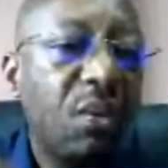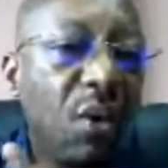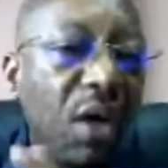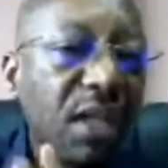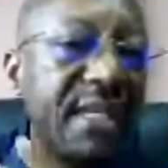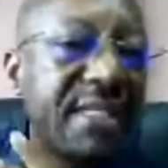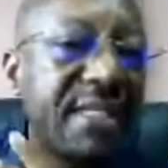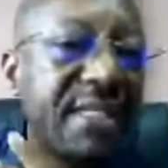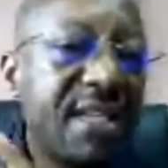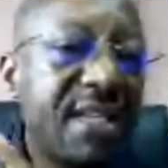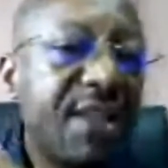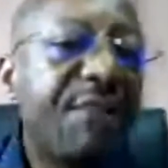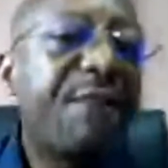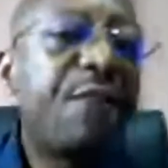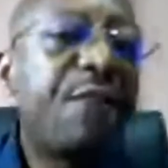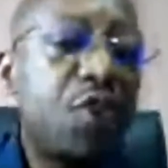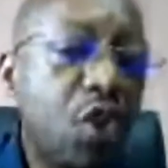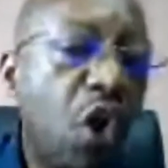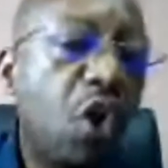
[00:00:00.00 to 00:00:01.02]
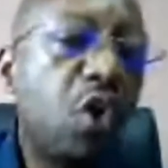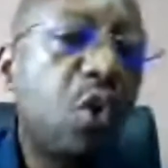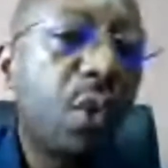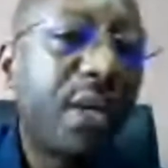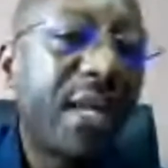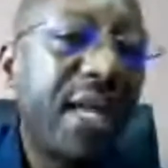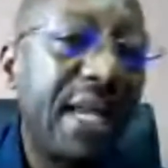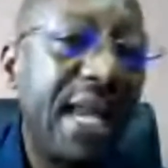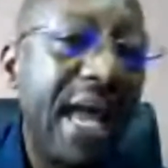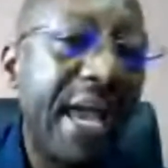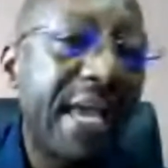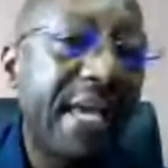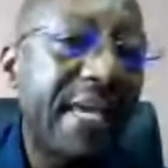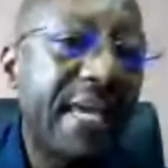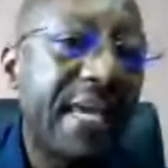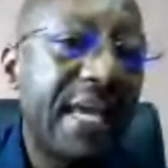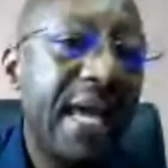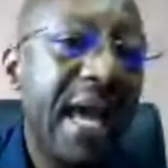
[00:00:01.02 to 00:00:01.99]
What is the future looking like?
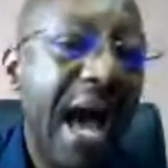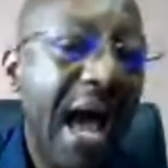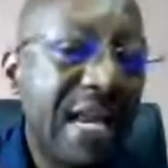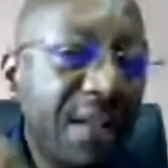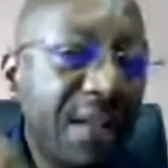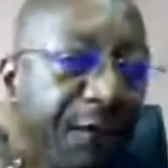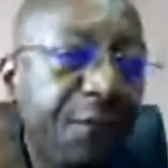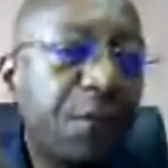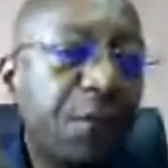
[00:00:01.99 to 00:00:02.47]
And the